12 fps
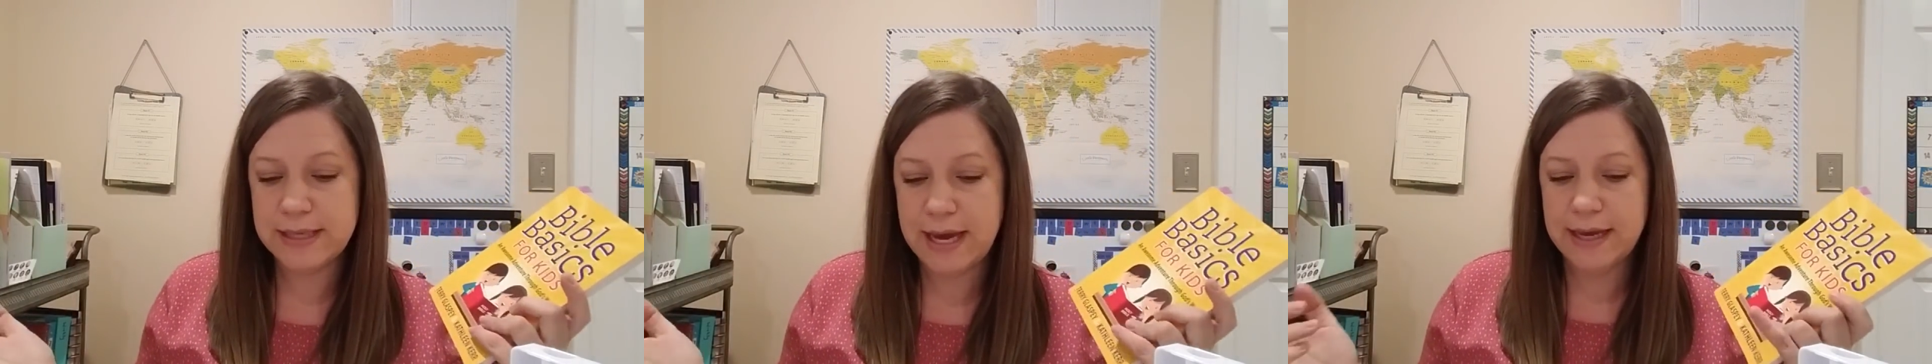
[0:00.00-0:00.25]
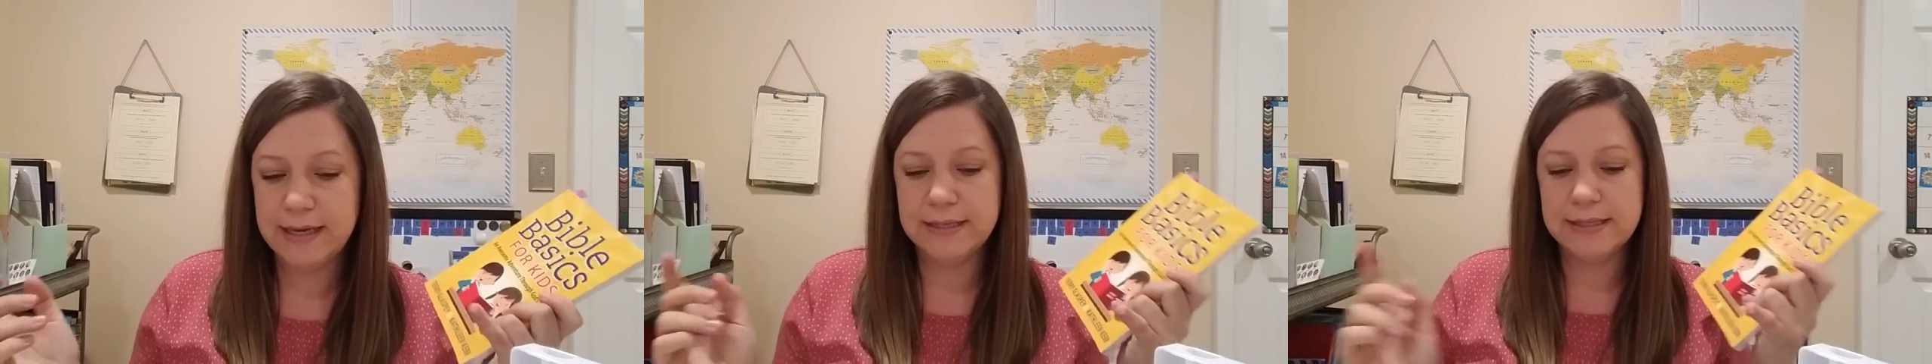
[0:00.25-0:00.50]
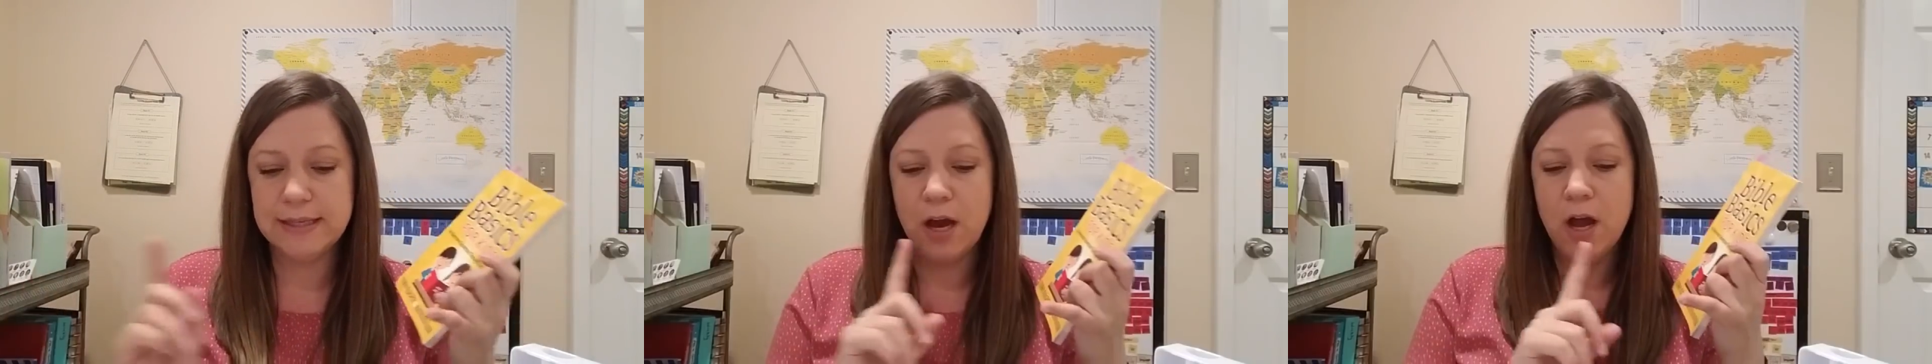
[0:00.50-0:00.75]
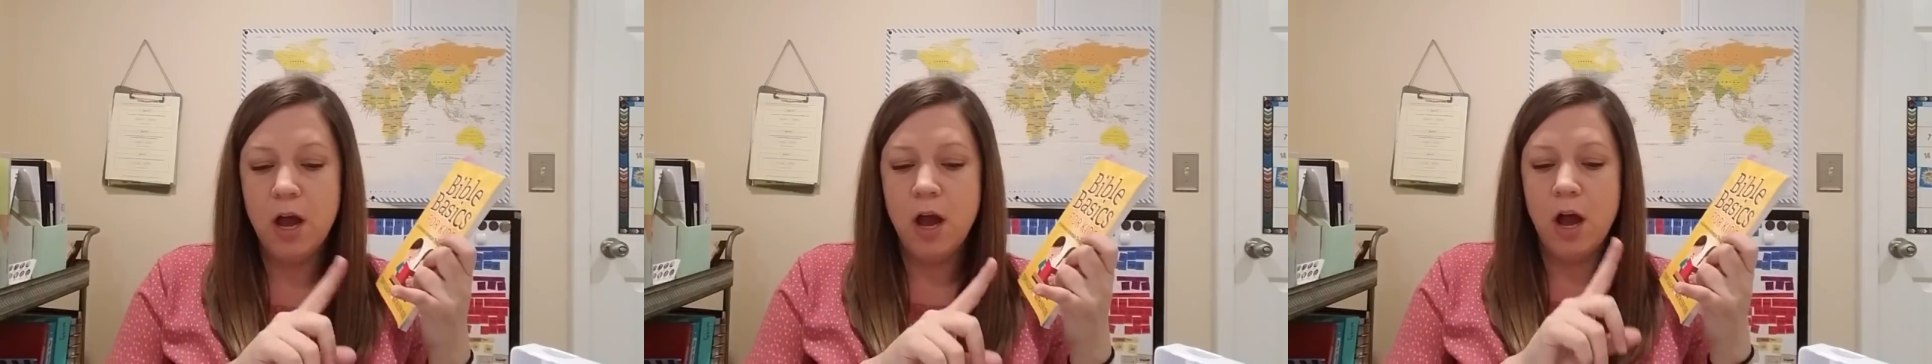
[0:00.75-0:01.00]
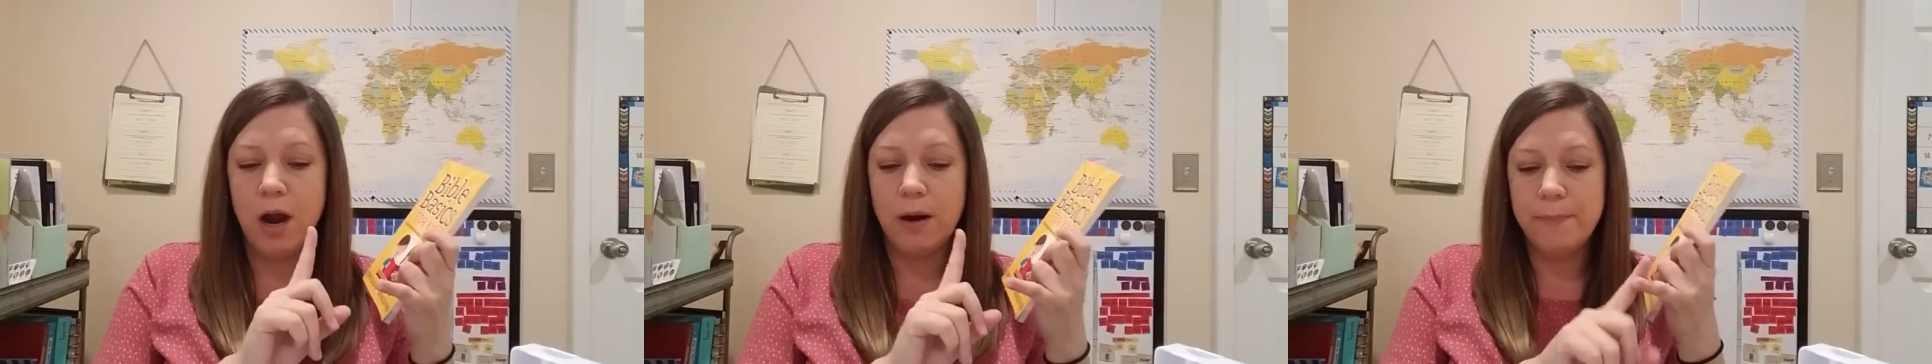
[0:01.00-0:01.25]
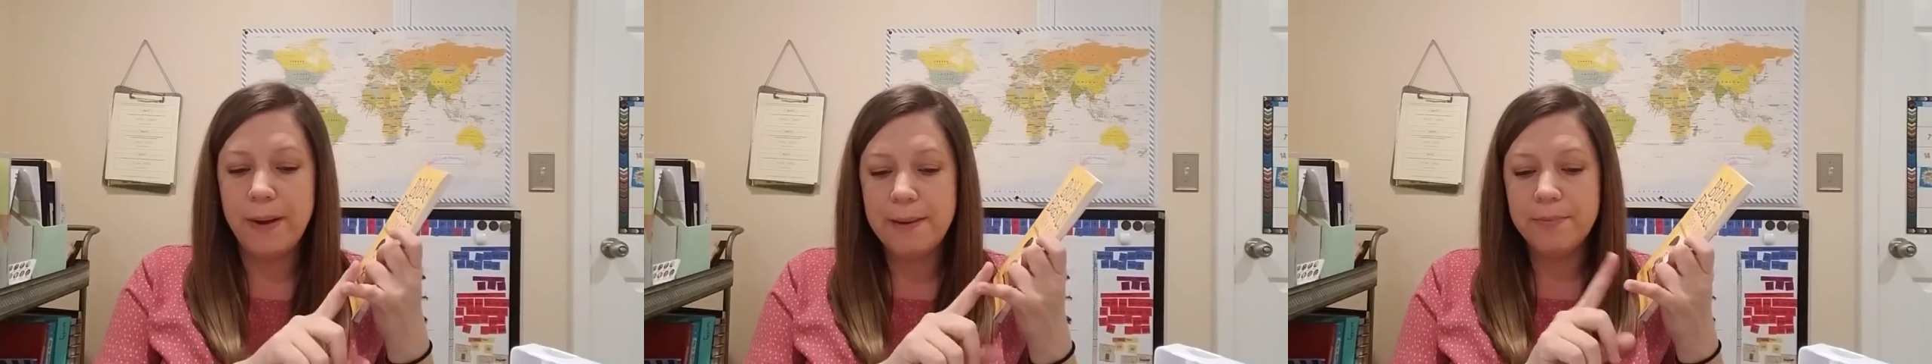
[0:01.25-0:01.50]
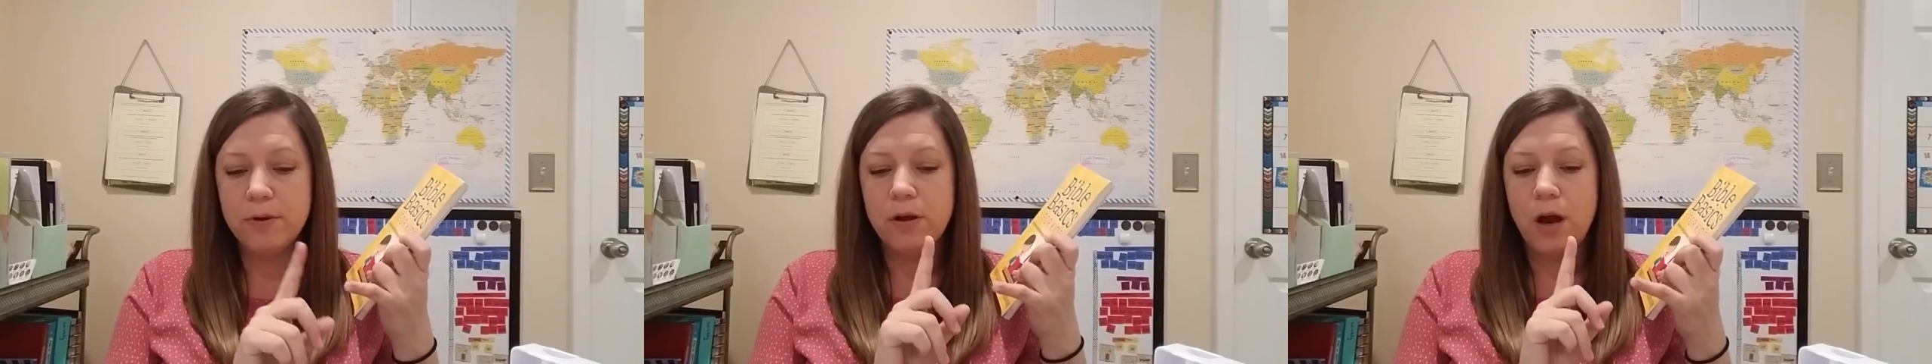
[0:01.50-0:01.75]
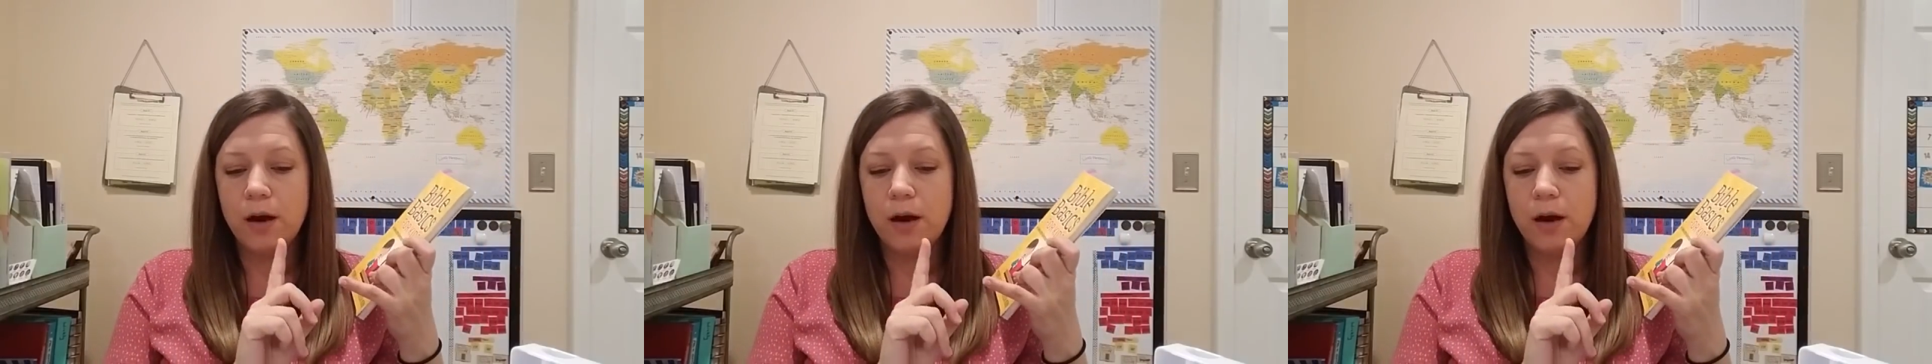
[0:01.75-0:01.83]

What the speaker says: That is our Bible,